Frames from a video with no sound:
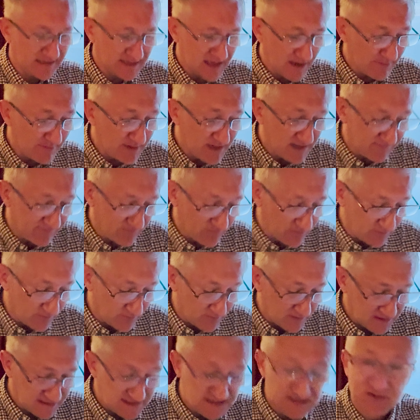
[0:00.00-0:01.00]
Let me give you
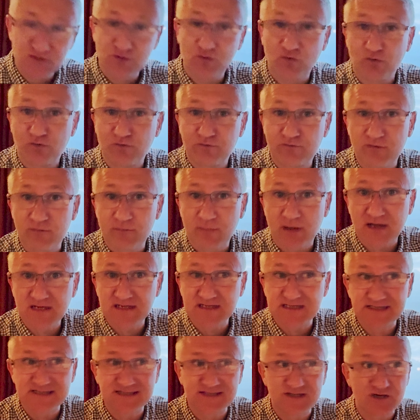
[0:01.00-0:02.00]
the score for my
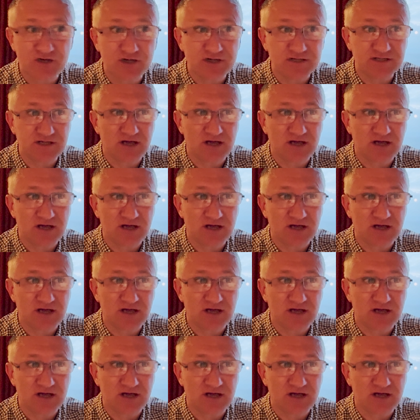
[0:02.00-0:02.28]
dessert.